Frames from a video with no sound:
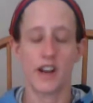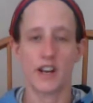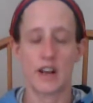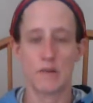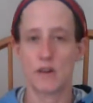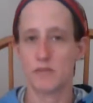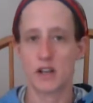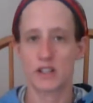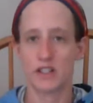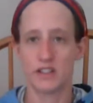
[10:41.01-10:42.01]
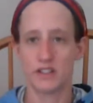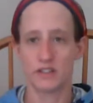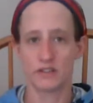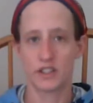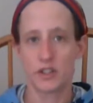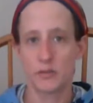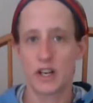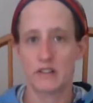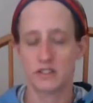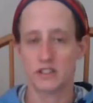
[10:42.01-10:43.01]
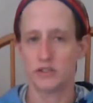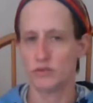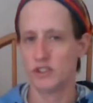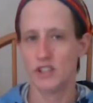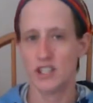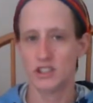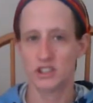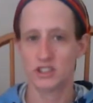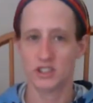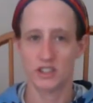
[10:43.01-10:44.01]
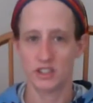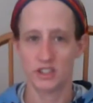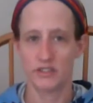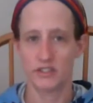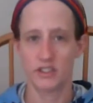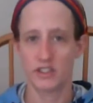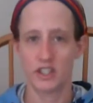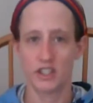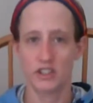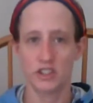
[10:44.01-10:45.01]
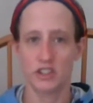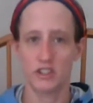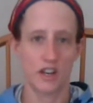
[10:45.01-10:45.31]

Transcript: And I went back in the other room and I was like, were you guys just in the kitchen?